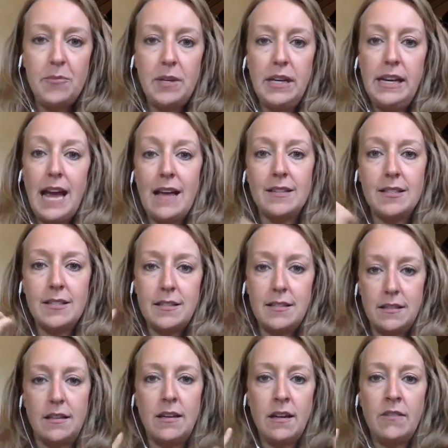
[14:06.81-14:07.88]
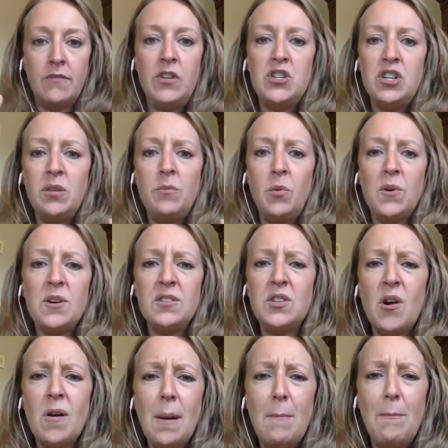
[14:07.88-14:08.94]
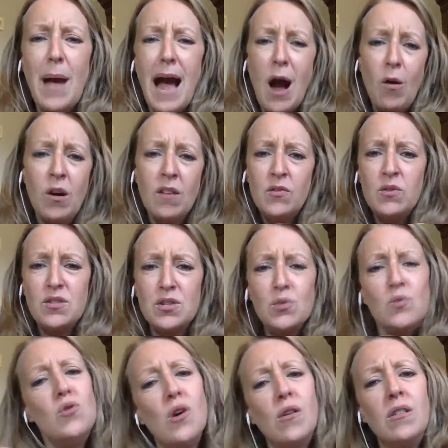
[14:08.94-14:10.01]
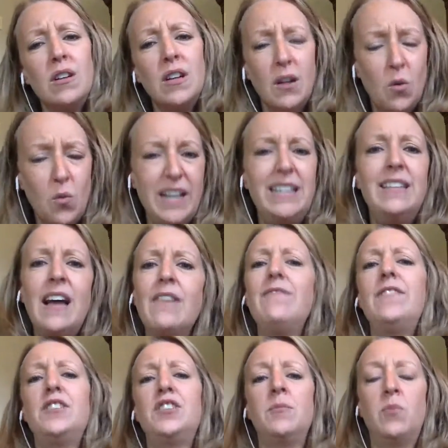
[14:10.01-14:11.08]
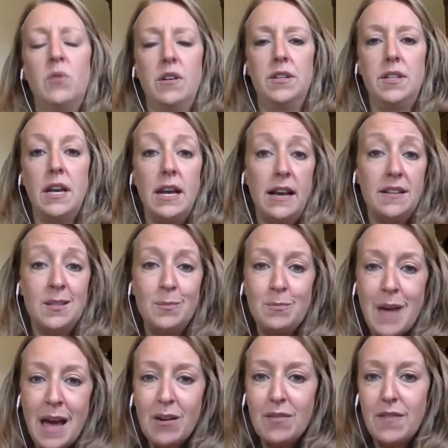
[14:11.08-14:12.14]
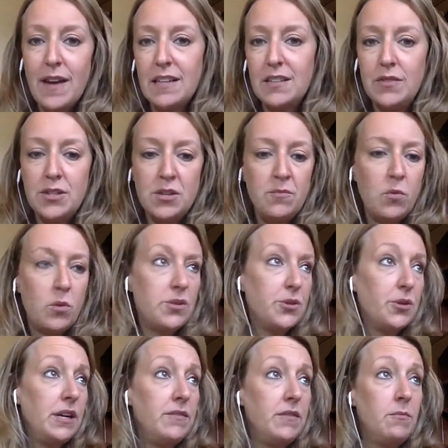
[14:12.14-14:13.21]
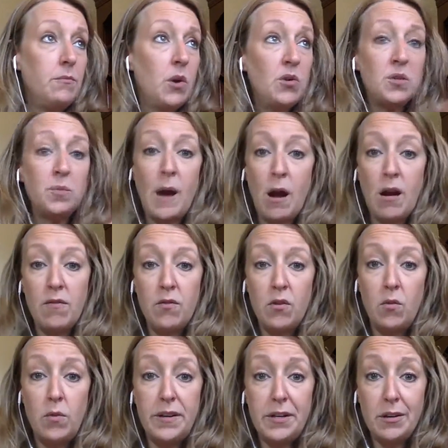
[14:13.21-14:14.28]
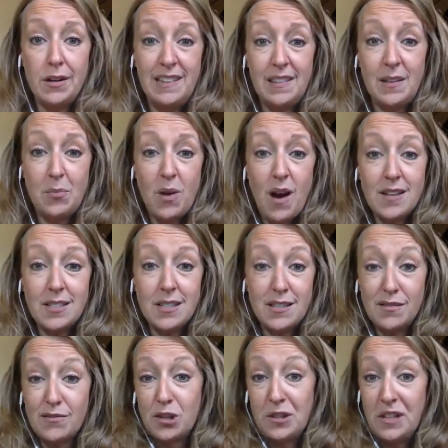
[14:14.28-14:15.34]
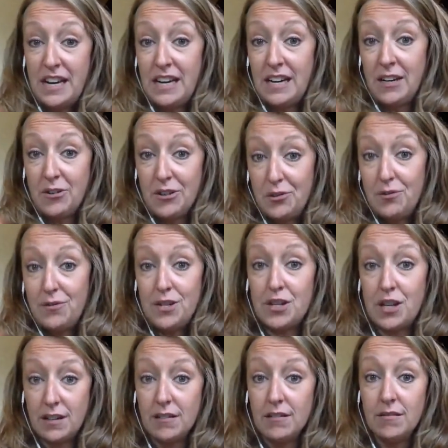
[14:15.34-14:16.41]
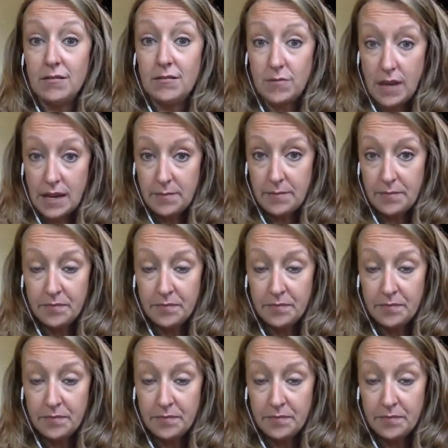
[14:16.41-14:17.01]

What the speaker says: Yes, vision boards are a powerful tool. We love vision boards. As a matter of fact, vision boards are even most powerful when you're in the process of creating your new vision, right?